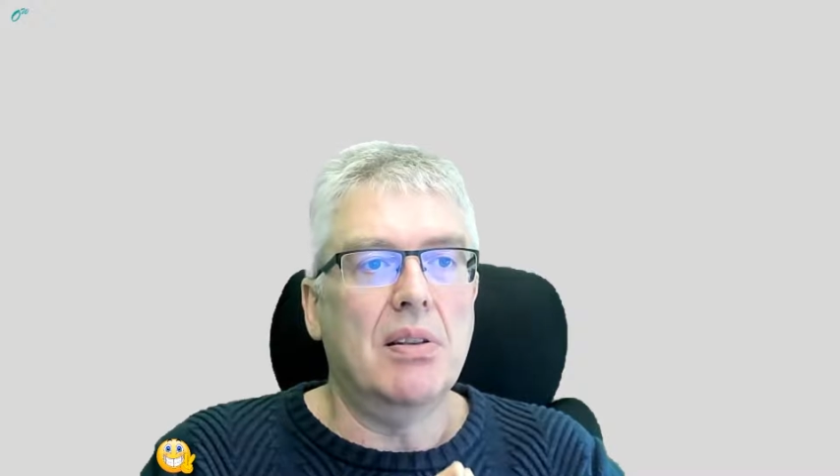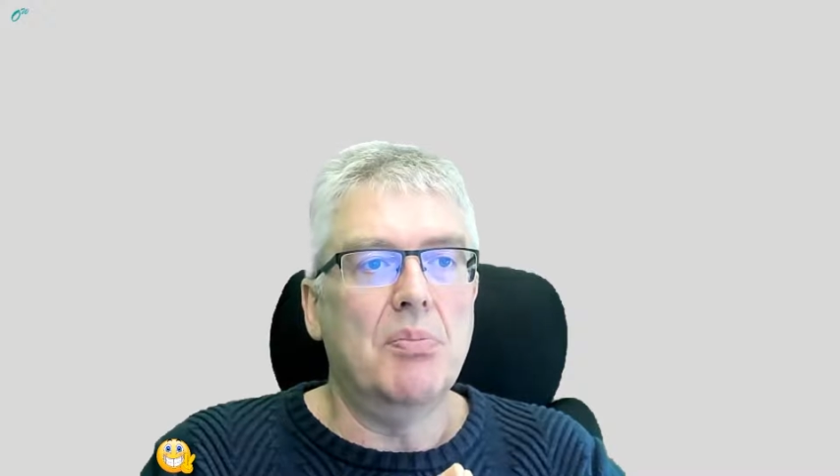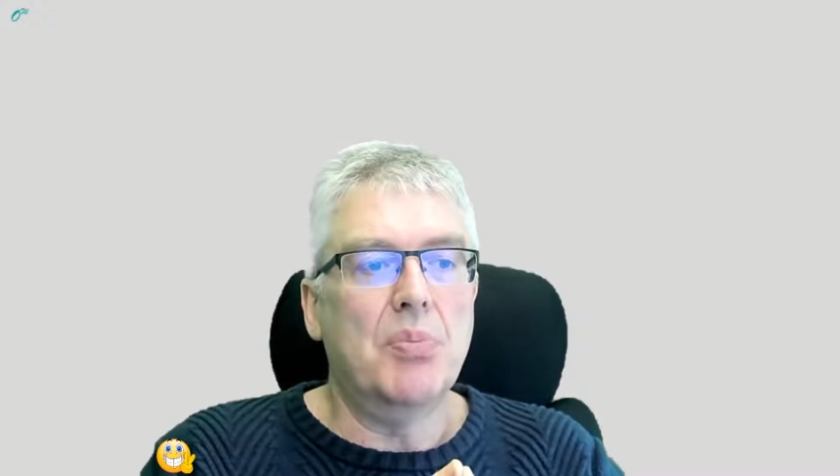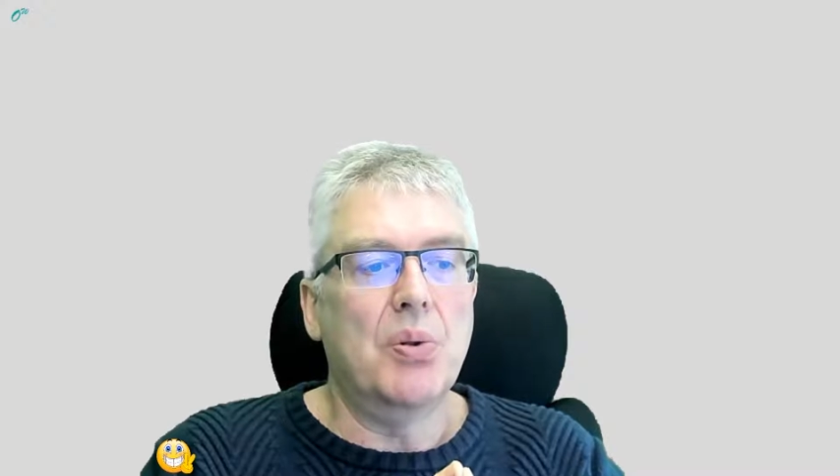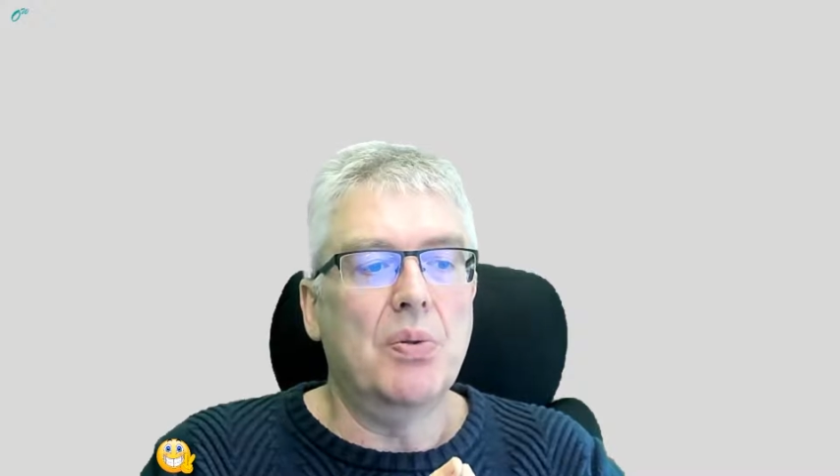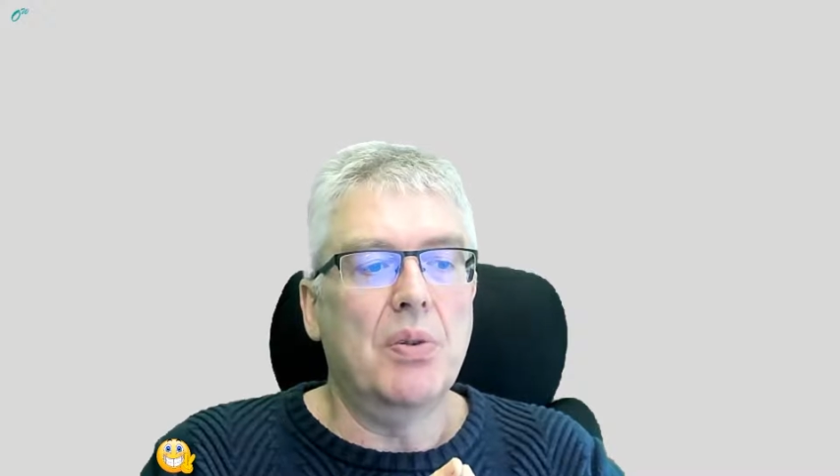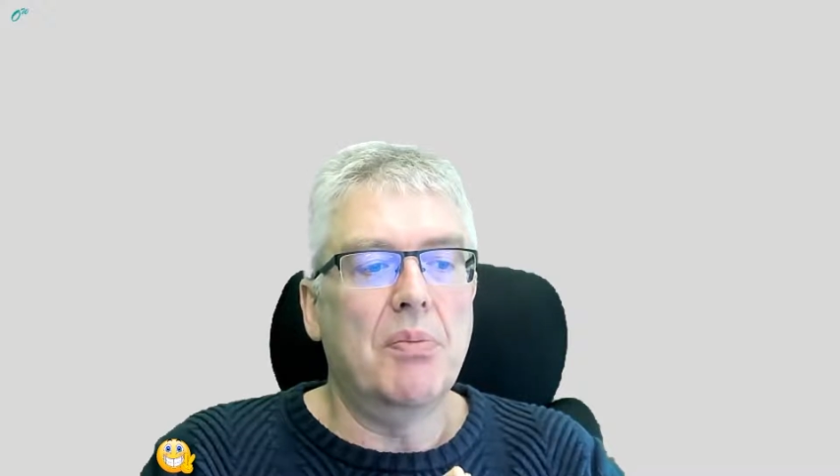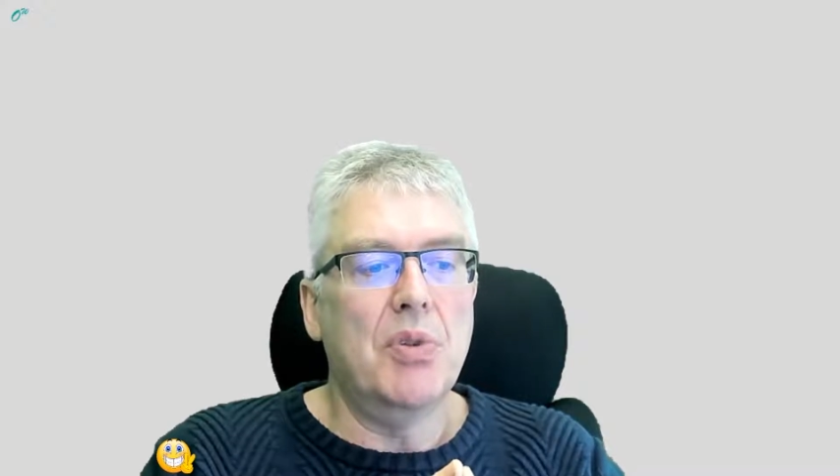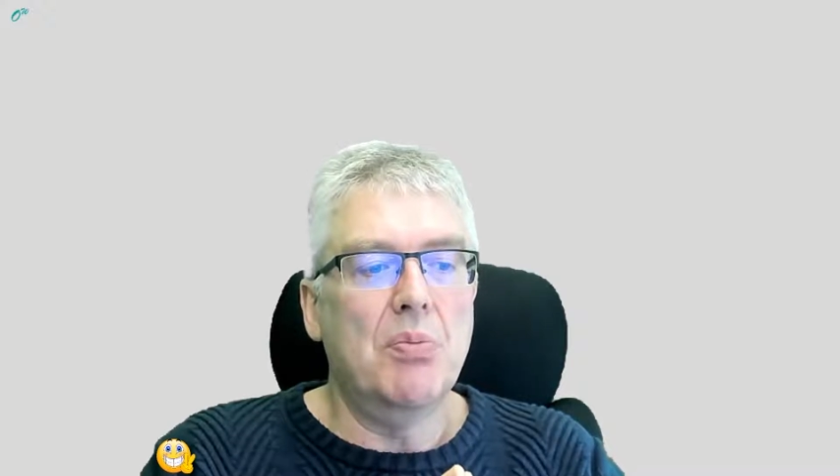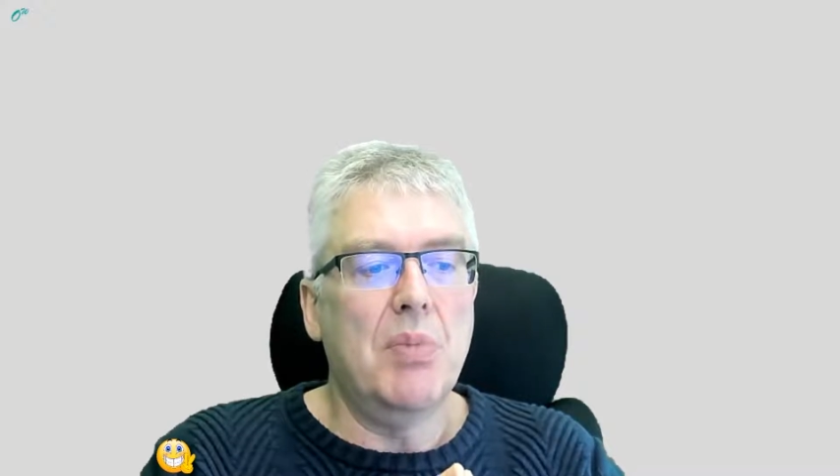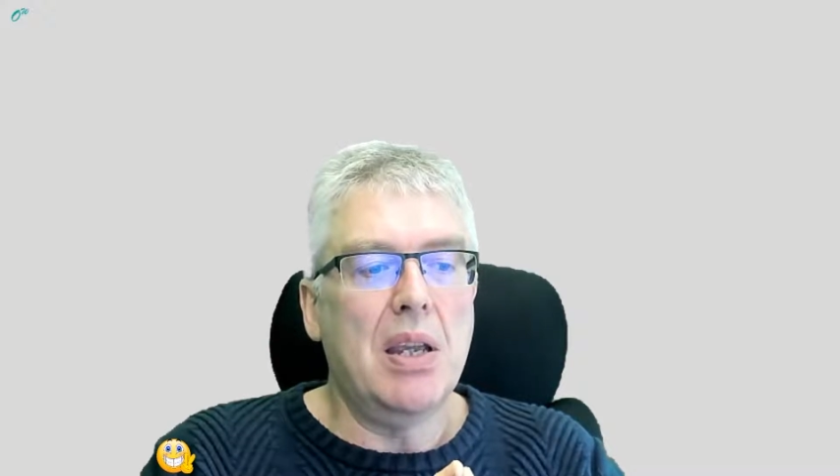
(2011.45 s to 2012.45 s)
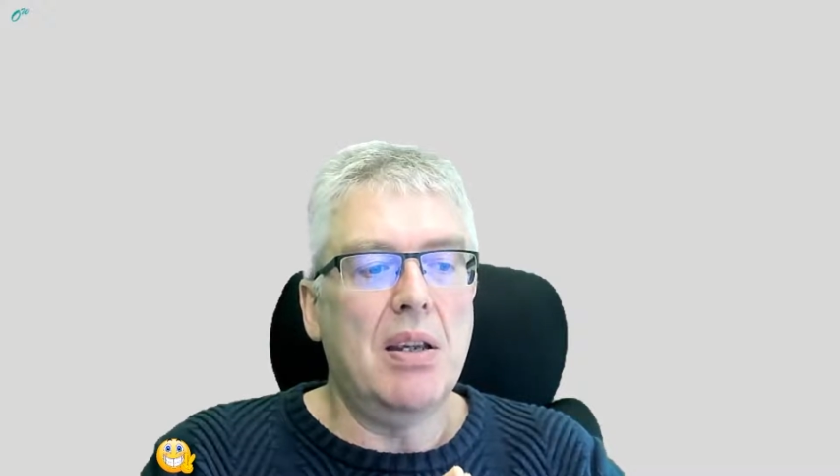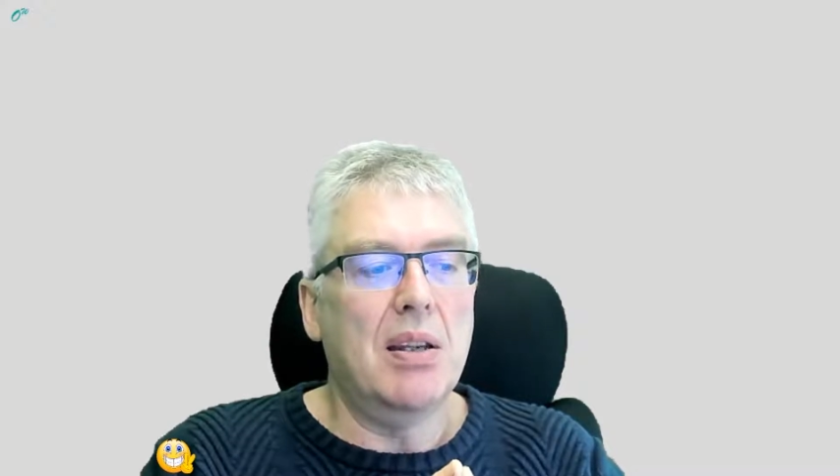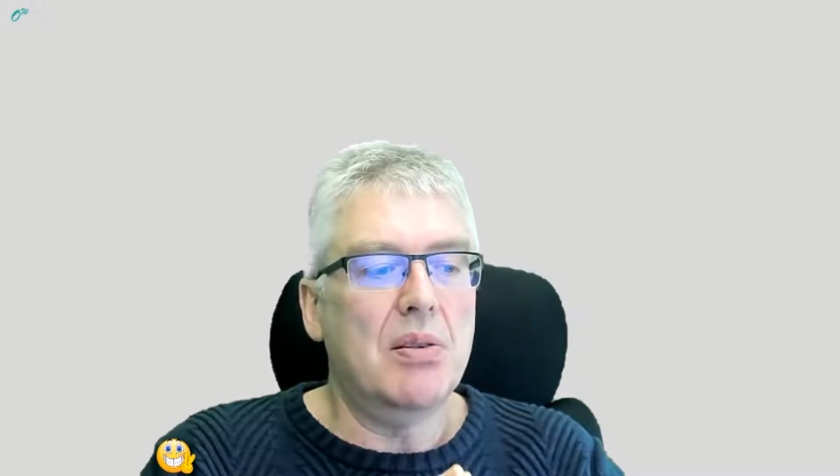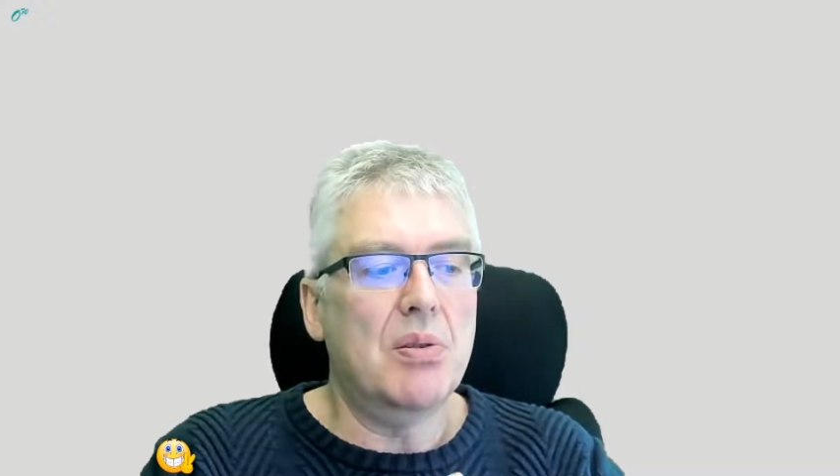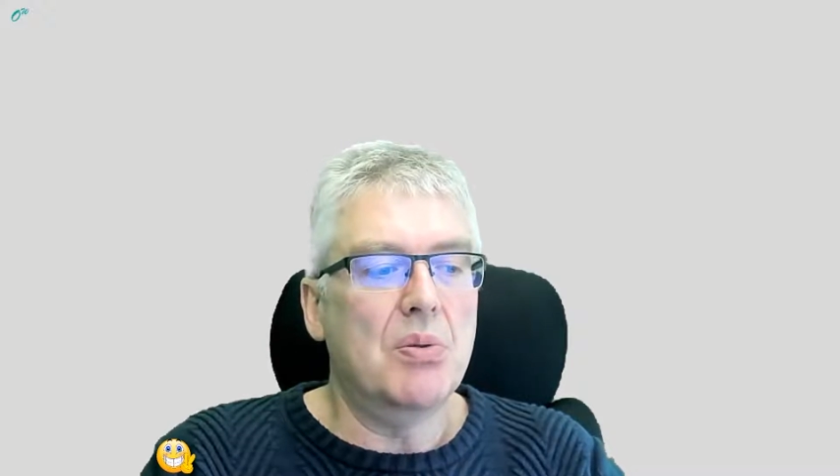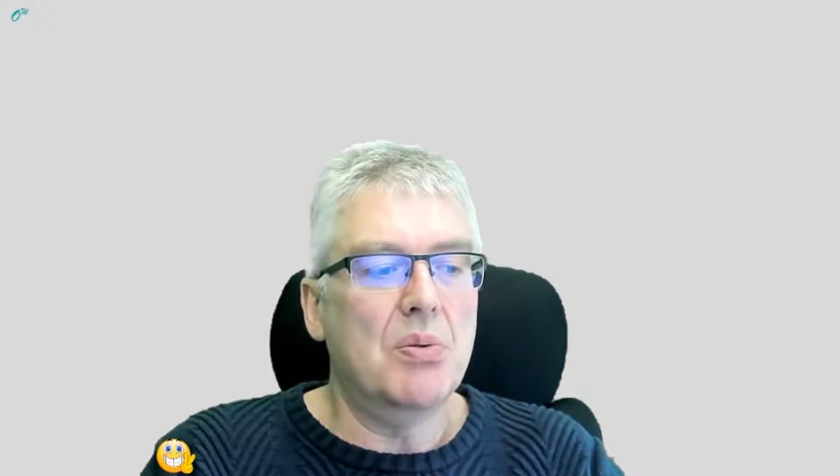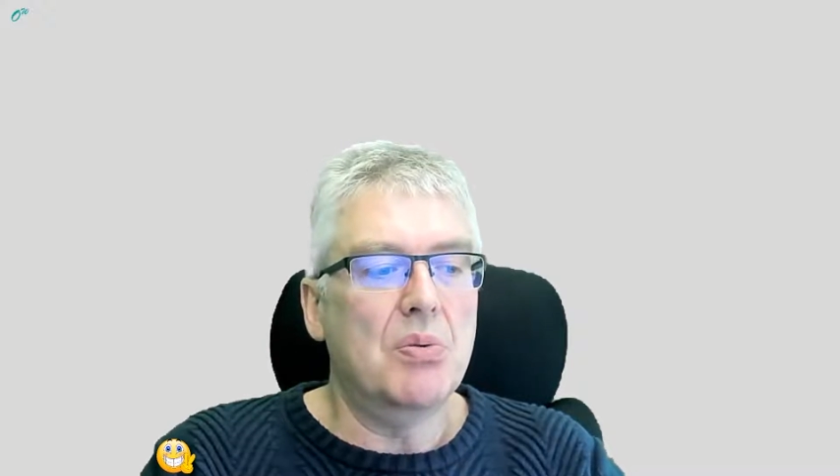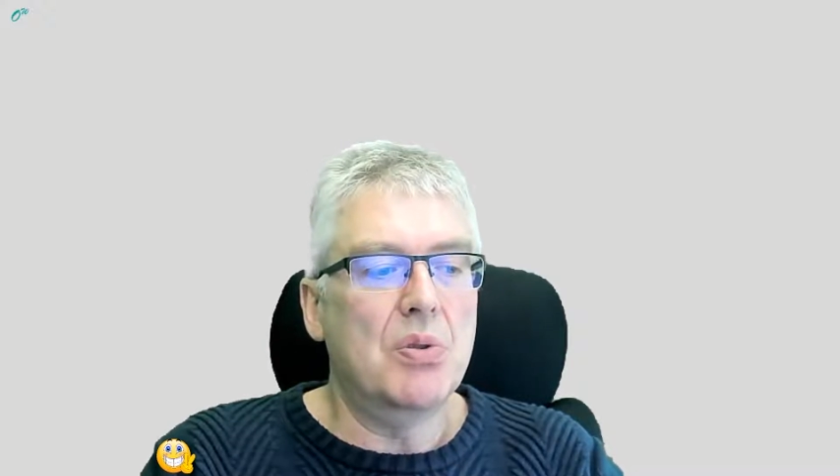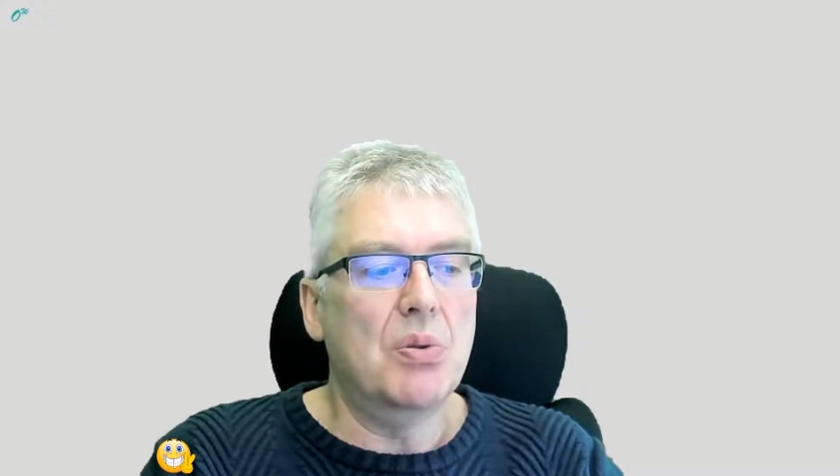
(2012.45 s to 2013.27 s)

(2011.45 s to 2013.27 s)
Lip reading: program you make into